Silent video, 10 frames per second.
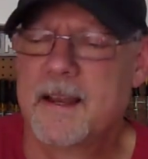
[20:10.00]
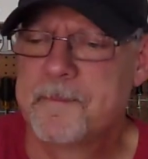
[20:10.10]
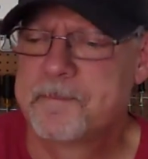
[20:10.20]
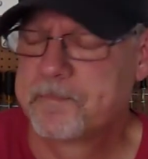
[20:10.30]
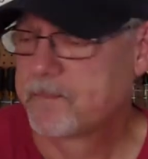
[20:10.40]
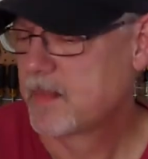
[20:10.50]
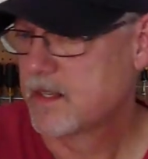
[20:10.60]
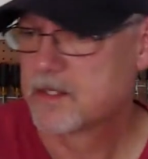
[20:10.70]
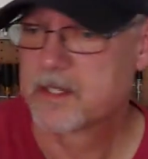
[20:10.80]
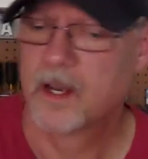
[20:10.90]
Yeah.
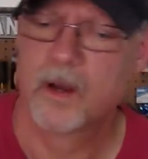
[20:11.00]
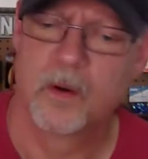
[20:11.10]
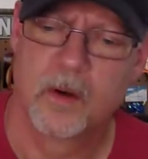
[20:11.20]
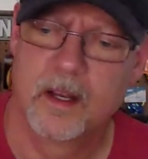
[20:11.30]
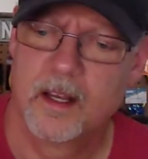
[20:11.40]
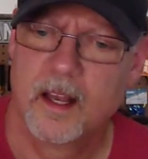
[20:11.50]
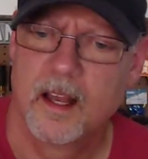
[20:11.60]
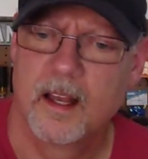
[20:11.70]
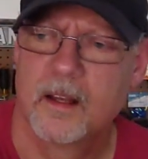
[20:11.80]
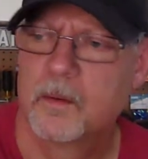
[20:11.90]
So,
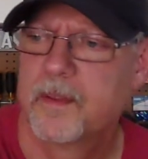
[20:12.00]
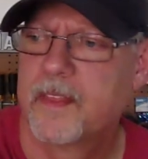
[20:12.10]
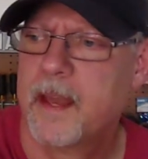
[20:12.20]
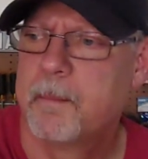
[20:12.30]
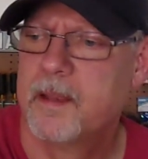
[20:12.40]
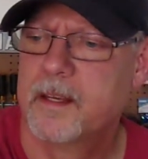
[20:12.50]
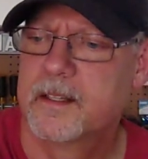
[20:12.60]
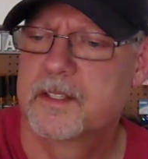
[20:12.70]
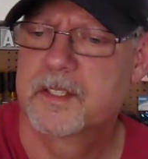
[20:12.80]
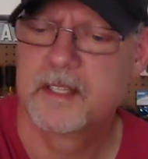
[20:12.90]
with that
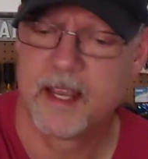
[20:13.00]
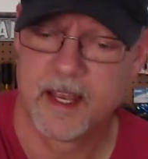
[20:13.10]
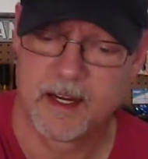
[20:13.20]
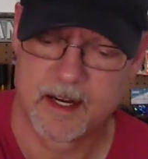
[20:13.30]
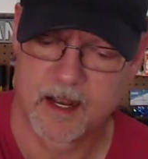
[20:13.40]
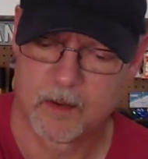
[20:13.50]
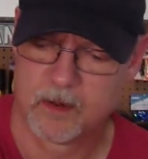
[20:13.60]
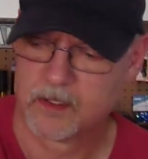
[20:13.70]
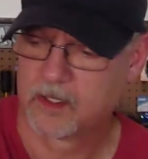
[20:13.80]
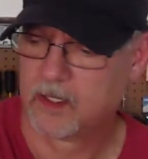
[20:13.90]
being said, I
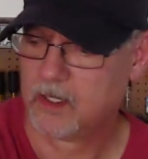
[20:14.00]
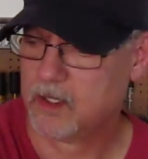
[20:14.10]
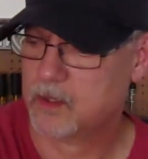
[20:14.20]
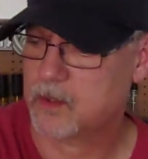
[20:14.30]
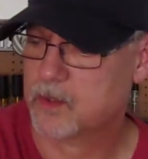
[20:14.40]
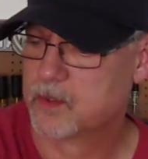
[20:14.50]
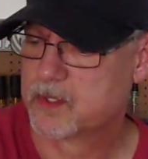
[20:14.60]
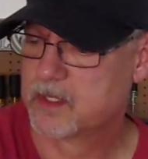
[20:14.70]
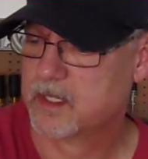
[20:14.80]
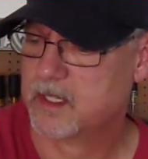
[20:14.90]
will
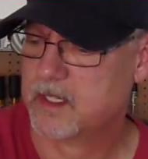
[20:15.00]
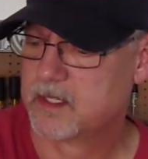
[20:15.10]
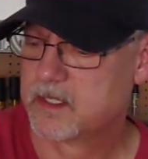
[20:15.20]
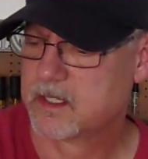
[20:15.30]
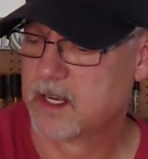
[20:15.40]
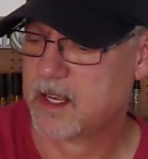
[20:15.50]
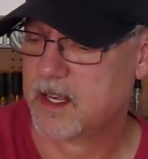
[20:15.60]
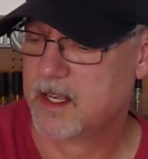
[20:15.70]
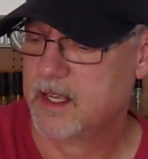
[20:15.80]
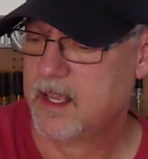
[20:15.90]
close this.
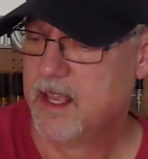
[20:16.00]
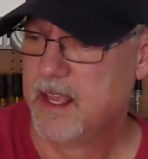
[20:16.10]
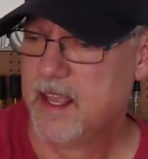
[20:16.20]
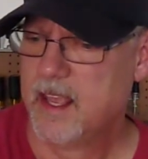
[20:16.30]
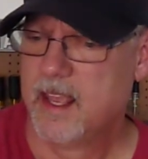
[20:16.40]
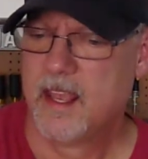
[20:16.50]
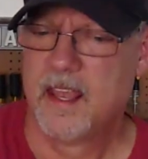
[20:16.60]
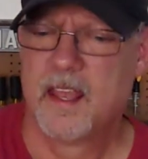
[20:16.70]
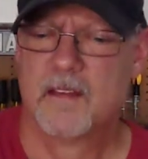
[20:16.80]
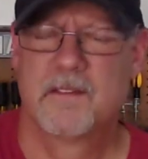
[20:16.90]

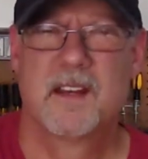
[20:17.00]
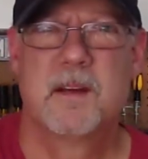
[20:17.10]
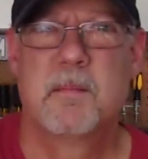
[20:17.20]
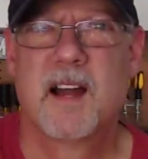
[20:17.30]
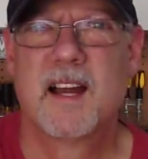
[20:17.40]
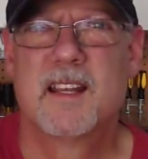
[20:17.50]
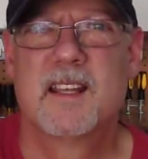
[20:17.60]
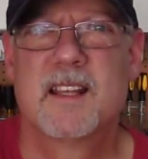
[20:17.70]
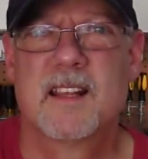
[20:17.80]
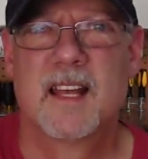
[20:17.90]
If
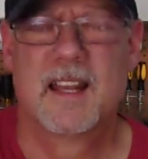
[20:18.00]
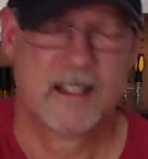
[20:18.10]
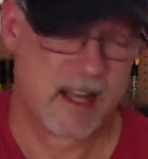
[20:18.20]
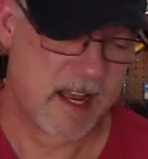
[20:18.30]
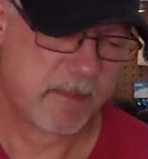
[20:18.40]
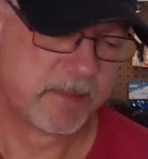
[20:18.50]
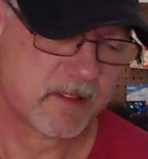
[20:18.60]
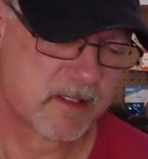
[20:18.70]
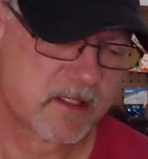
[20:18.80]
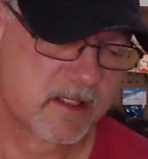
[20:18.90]
anybody that
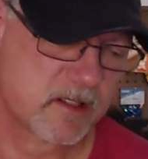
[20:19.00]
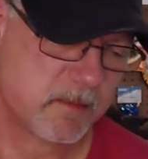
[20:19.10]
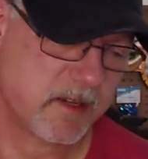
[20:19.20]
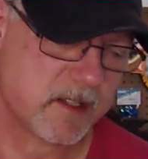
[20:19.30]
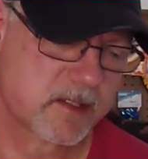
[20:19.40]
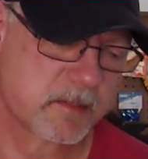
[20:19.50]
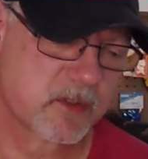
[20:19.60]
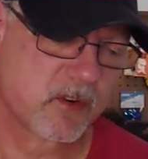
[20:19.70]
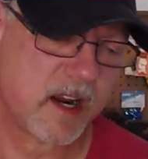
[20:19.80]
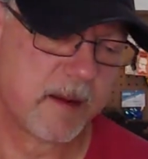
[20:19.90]
happens to be
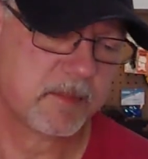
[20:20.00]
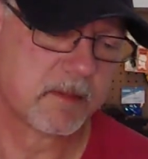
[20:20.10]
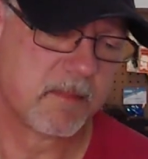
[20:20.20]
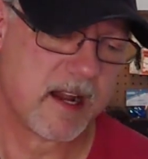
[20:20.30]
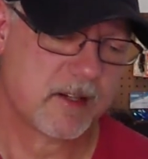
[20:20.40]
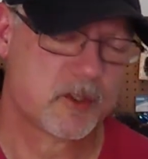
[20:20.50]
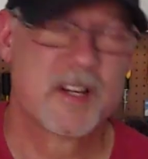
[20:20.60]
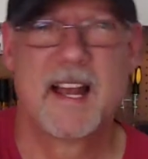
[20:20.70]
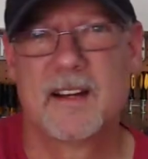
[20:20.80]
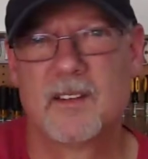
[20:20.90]
subscribed to my
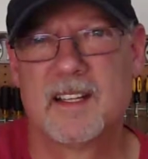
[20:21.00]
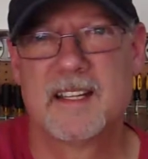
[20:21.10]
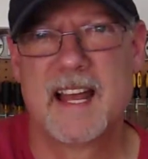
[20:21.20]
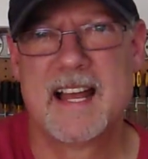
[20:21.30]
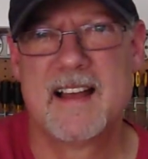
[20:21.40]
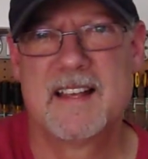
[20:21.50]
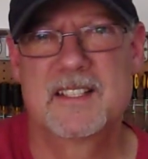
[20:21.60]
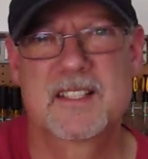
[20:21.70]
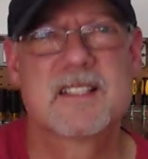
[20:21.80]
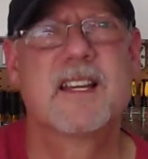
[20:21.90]
channel and
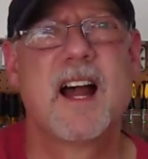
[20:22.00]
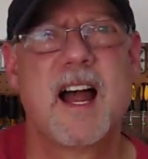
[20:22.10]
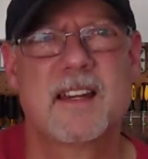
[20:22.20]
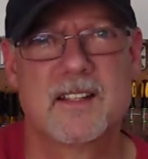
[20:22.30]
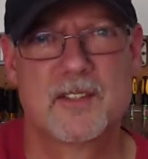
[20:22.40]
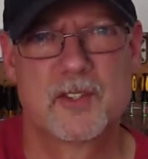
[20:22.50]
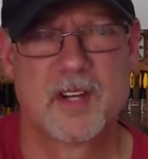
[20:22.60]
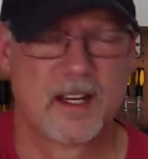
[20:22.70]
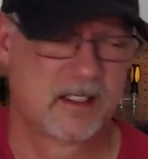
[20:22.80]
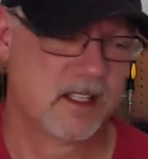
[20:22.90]
has not
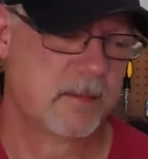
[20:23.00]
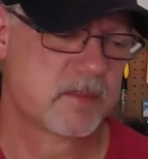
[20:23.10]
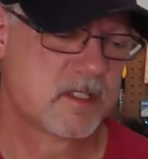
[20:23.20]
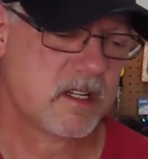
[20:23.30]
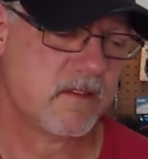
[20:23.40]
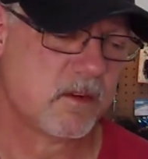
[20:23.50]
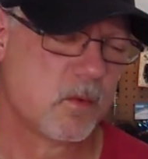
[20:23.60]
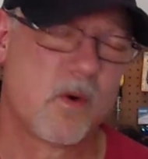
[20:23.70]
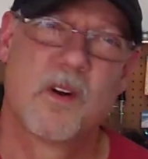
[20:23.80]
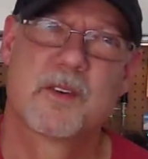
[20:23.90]
checked up
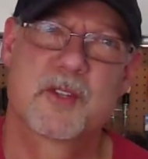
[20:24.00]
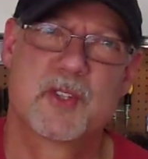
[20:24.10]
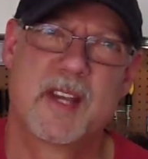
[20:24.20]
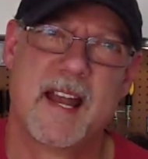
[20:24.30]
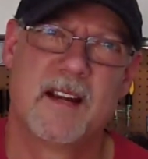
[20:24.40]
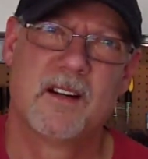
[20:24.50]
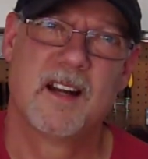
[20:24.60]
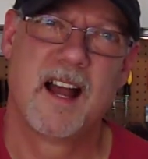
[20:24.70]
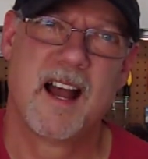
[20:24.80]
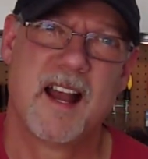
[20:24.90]
Stephen Waters'
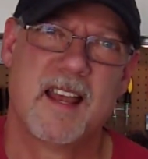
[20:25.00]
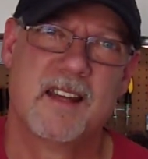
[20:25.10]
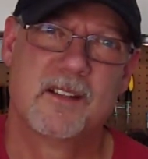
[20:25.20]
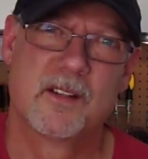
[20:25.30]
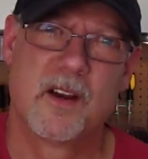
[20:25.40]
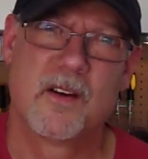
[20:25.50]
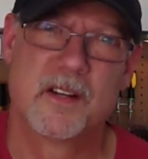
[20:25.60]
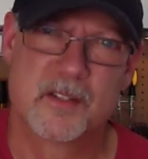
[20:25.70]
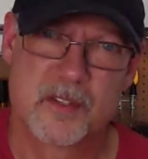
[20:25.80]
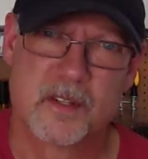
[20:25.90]
channel, I
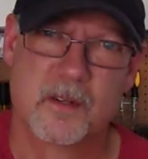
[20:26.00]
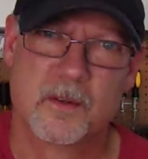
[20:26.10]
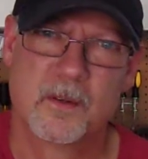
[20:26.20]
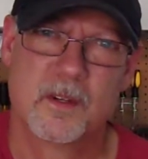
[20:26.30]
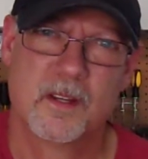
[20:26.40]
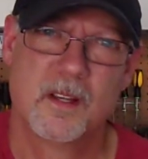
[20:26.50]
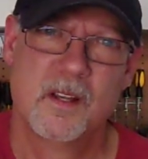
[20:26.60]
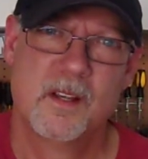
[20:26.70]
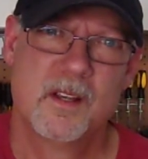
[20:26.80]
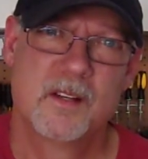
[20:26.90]
encourage you
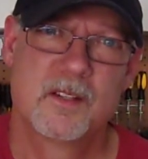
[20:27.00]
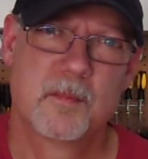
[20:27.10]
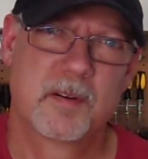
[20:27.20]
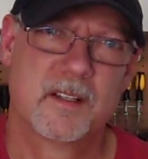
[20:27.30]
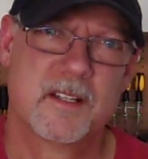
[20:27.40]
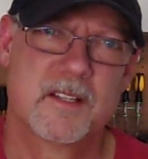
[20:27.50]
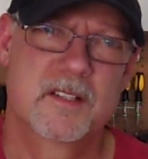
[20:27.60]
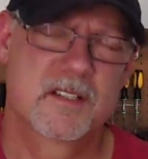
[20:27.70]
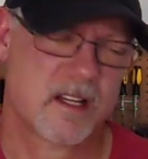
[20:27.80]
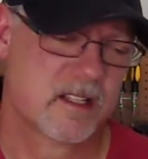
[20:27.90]
to
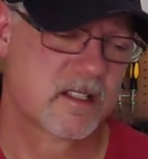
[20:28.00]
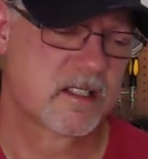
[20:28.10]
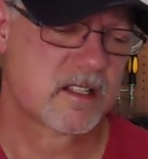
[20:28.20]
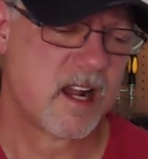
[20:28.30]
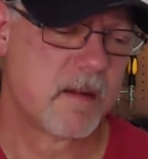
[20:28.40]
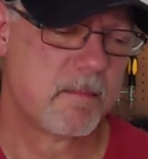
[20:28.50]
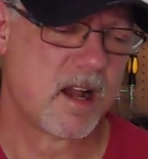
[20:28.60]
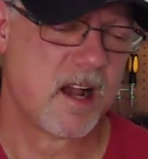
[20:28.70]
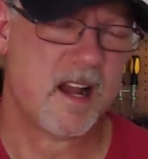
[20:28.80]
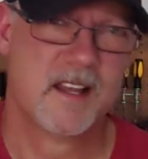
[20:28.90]
please
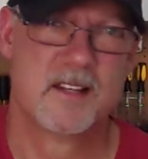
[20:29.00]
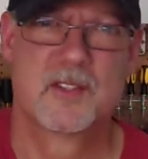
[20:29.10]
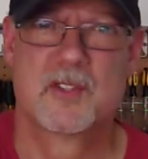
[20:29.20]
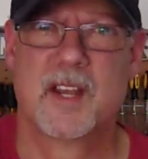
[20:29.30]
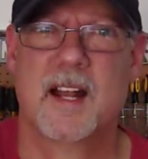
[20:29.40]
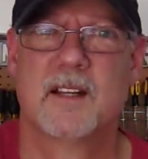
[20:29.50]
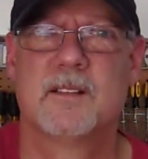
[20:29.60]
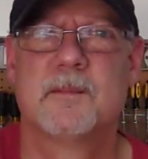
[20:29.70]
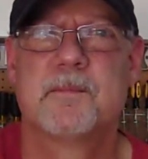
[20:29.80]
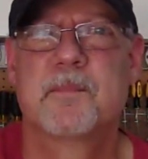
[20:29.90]
stop by his
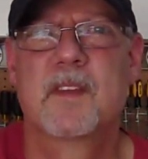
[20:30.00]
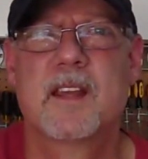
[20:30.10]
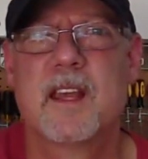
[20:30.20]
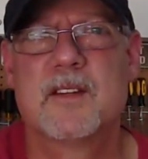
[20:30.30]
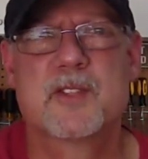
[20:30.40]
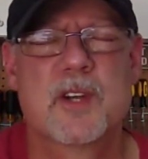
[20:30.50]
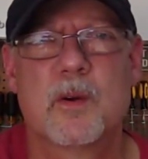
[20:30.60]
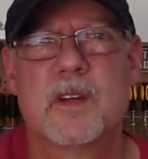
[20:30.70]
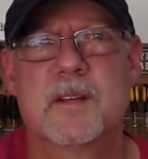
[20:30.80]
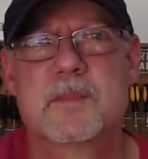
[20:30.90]
channel and
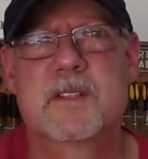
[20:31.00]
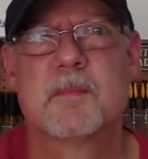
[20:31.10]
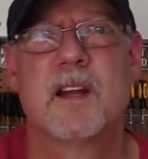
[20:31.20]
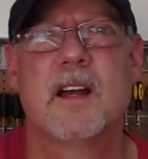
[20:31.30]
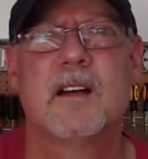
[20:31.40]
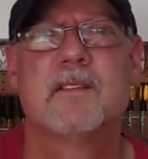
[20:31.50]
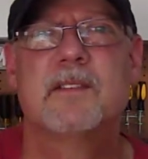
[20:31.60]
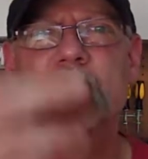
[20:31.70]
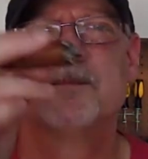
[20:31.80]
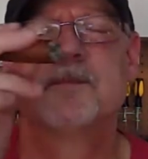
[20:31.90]
show him some love.